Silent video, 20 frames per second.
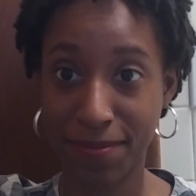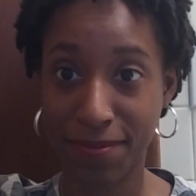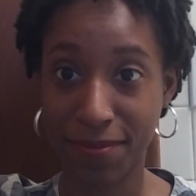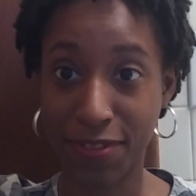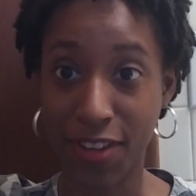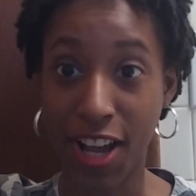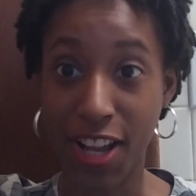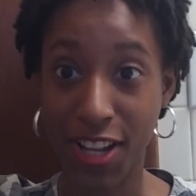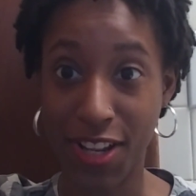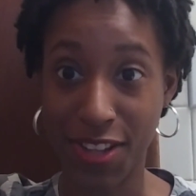
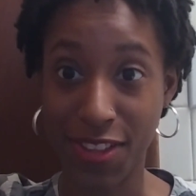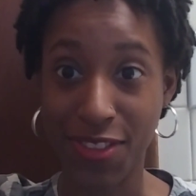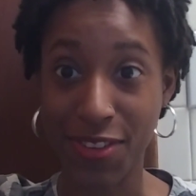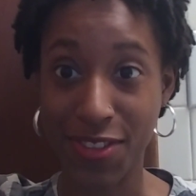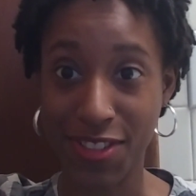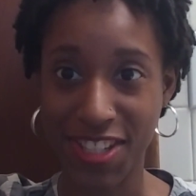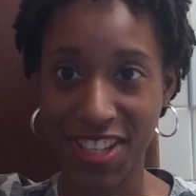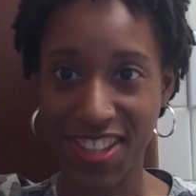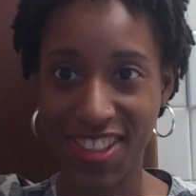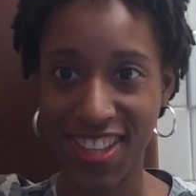Friday the
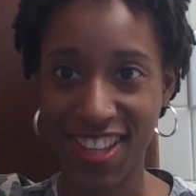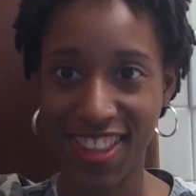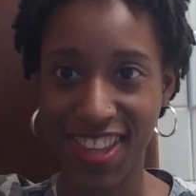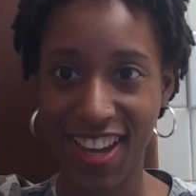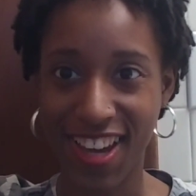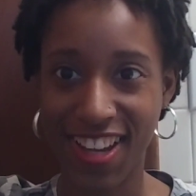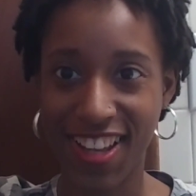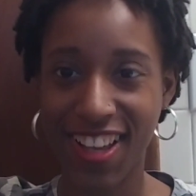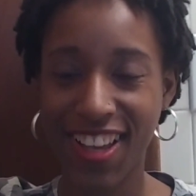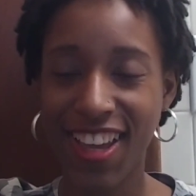13th at
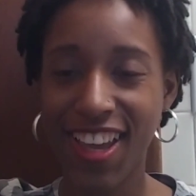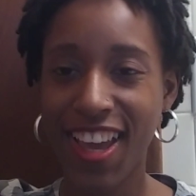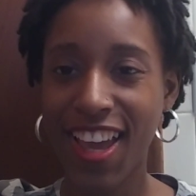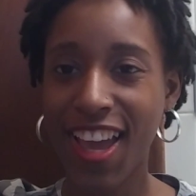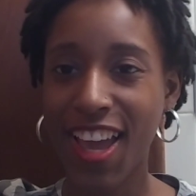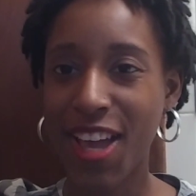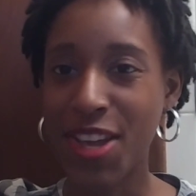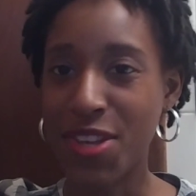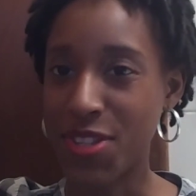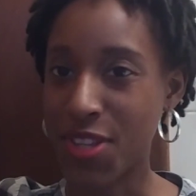that.
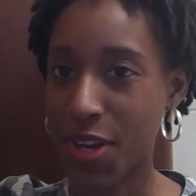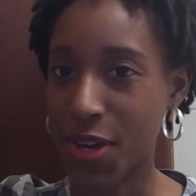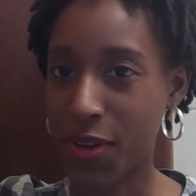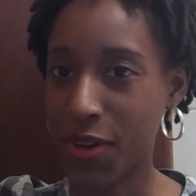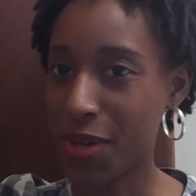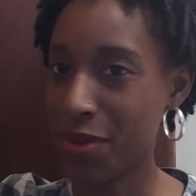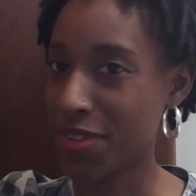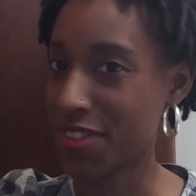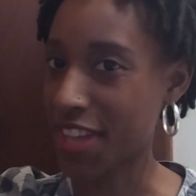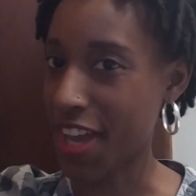So
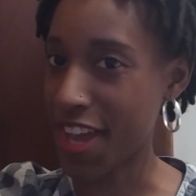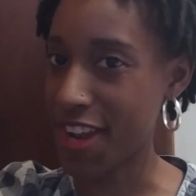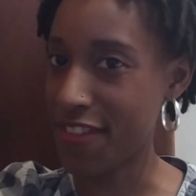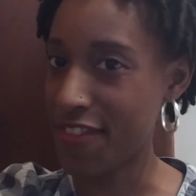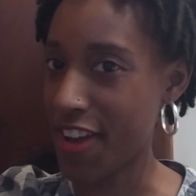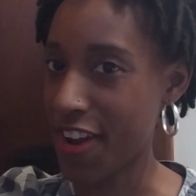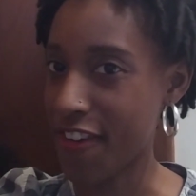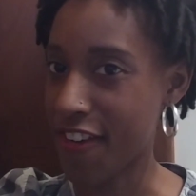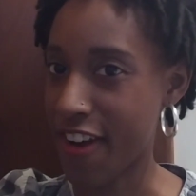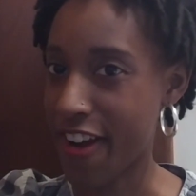it was kind of
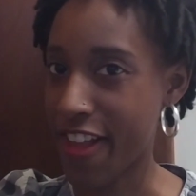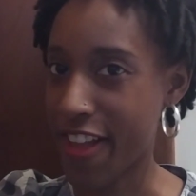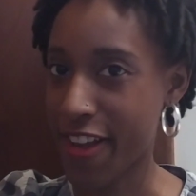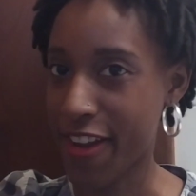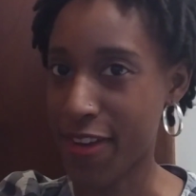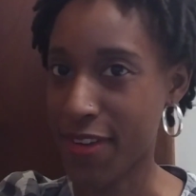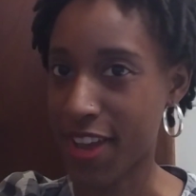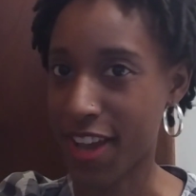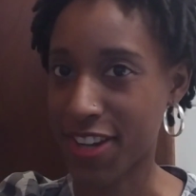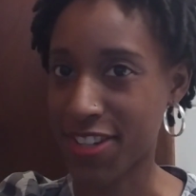ironic
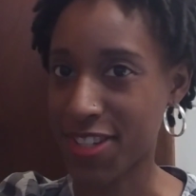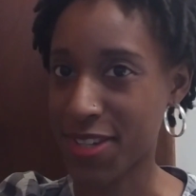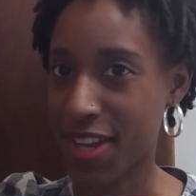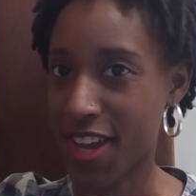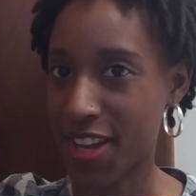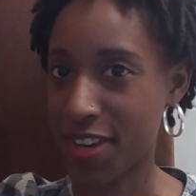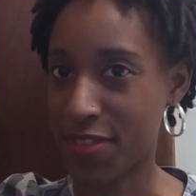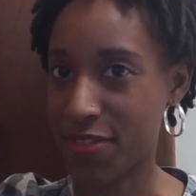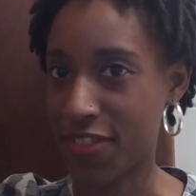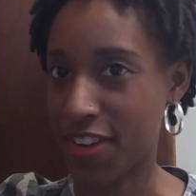and actually
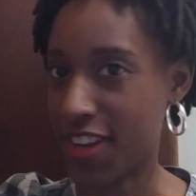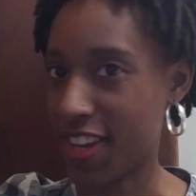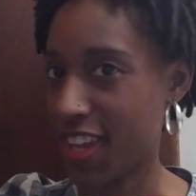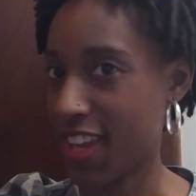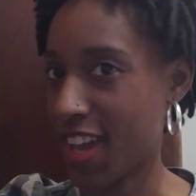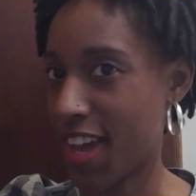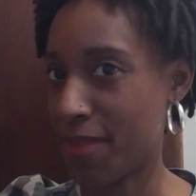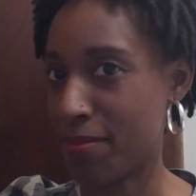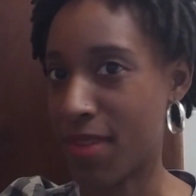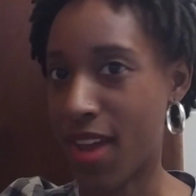kind of funny.
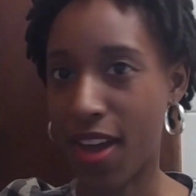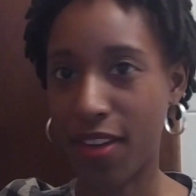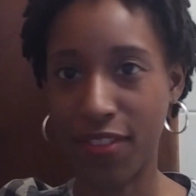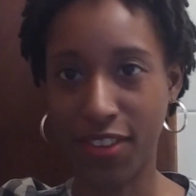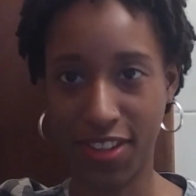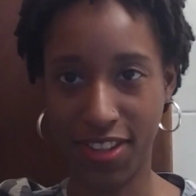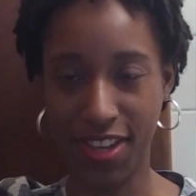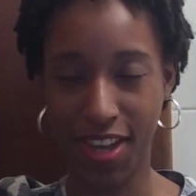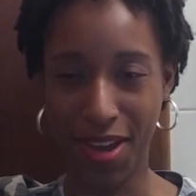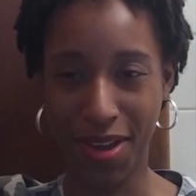I'm not
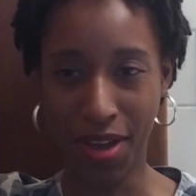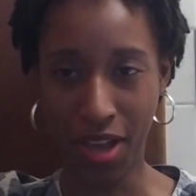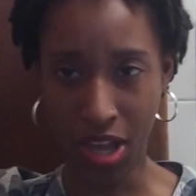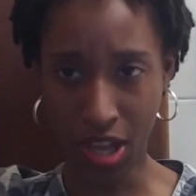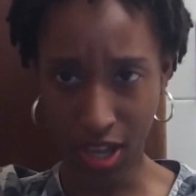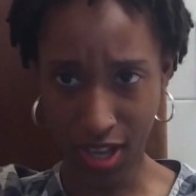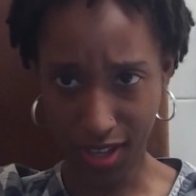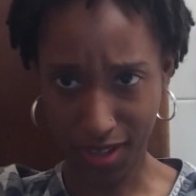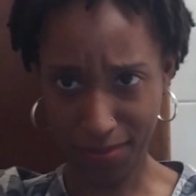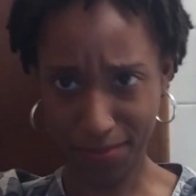really,
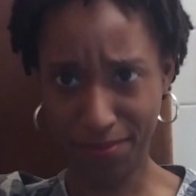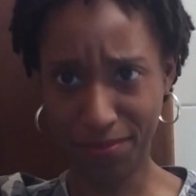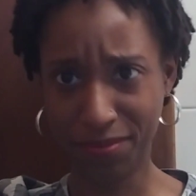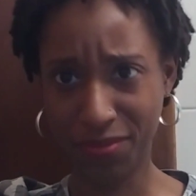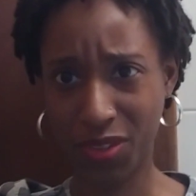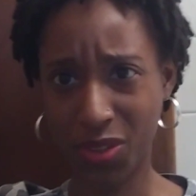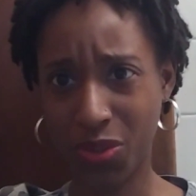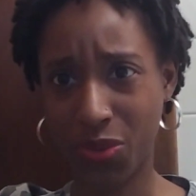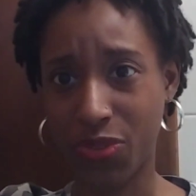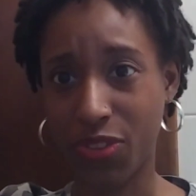
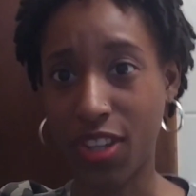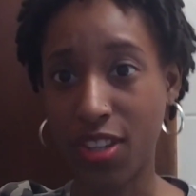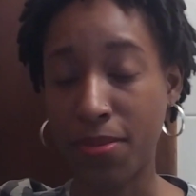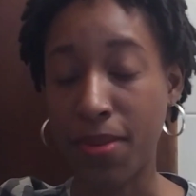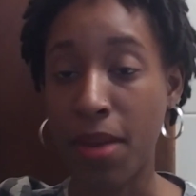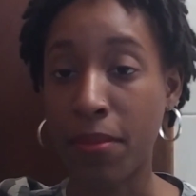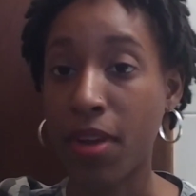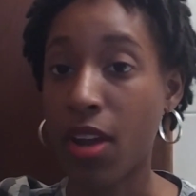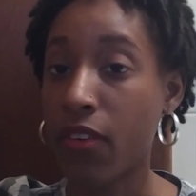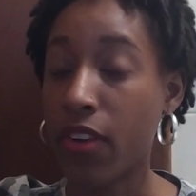oh, excuse me,
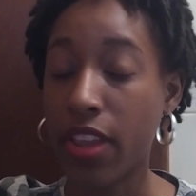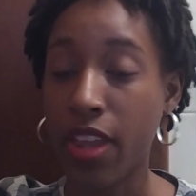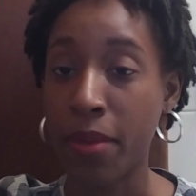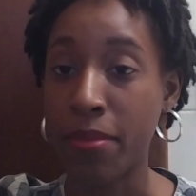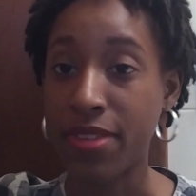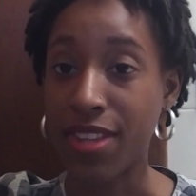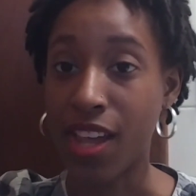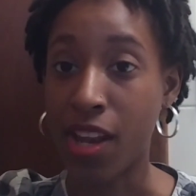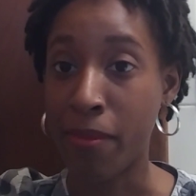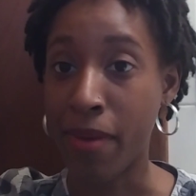I'm not really
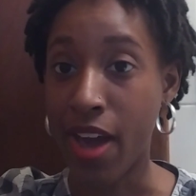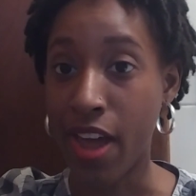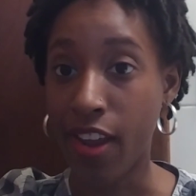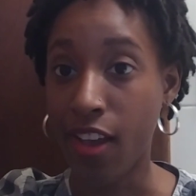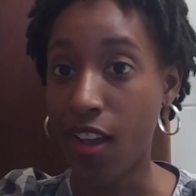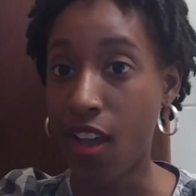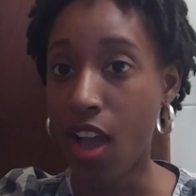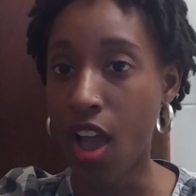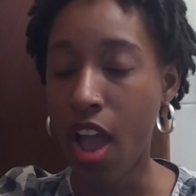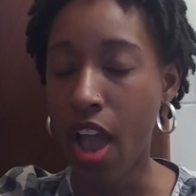upset about
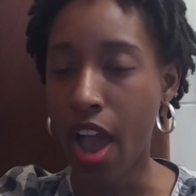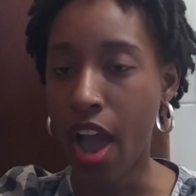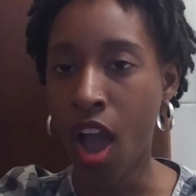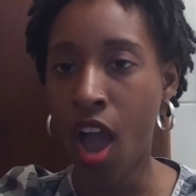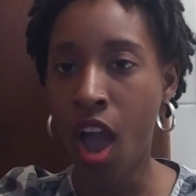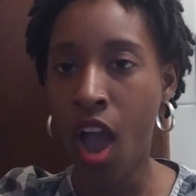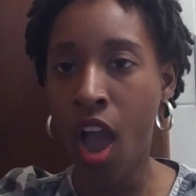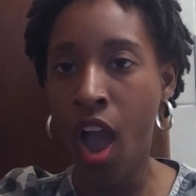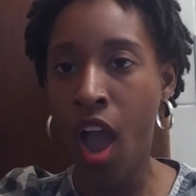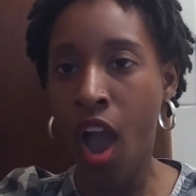it.
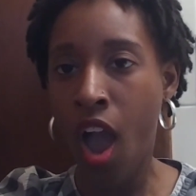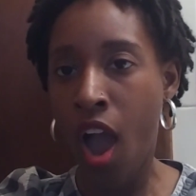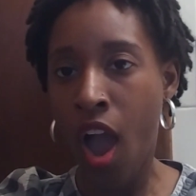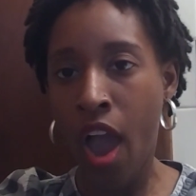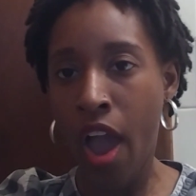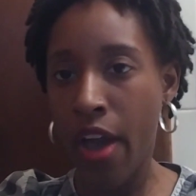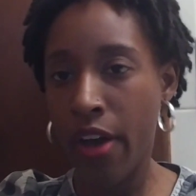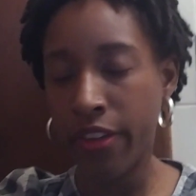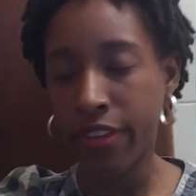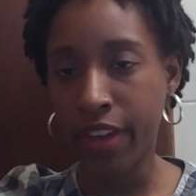
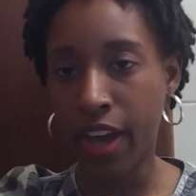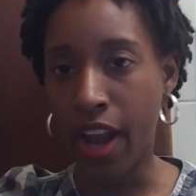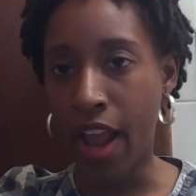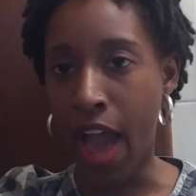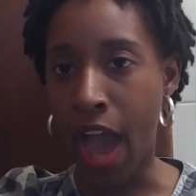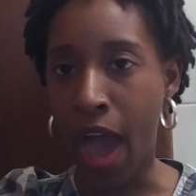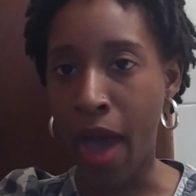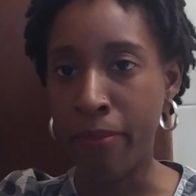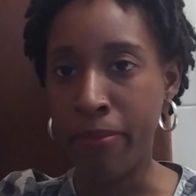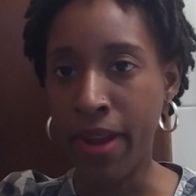was gonna
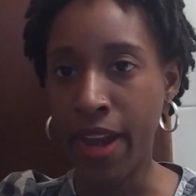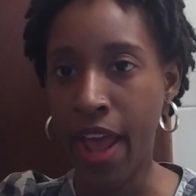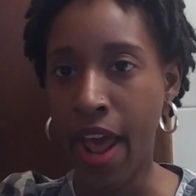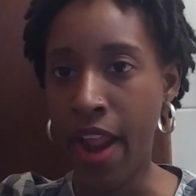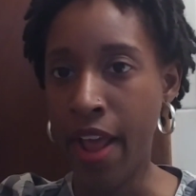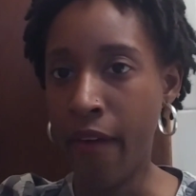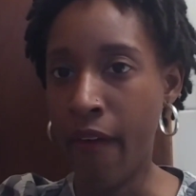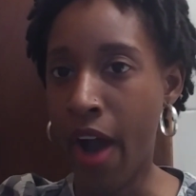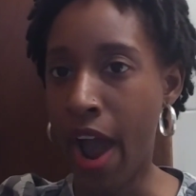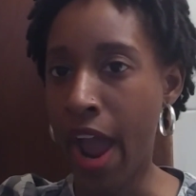happen
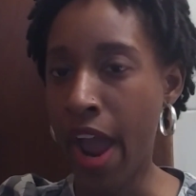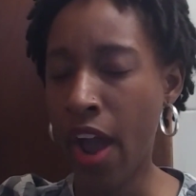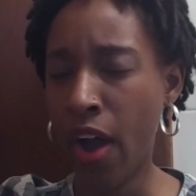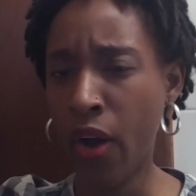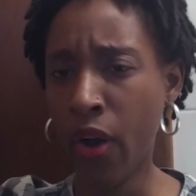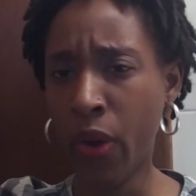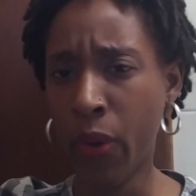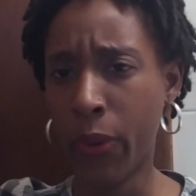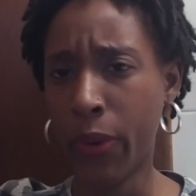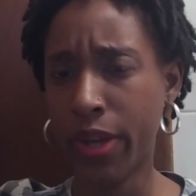anyway.
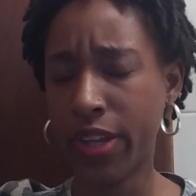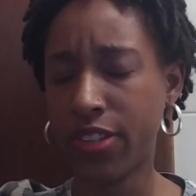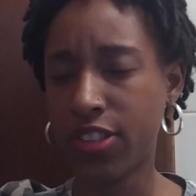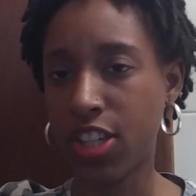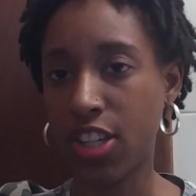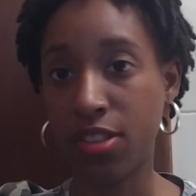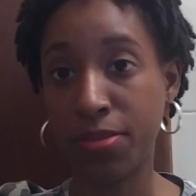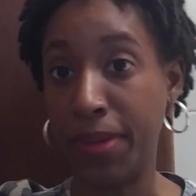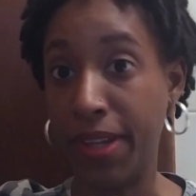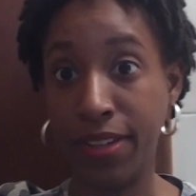Ooh,
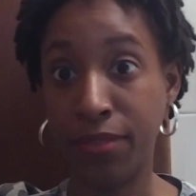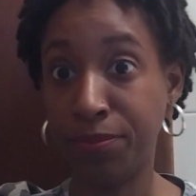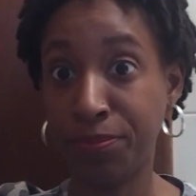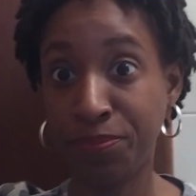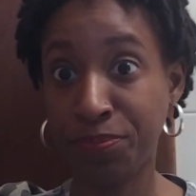excuse me.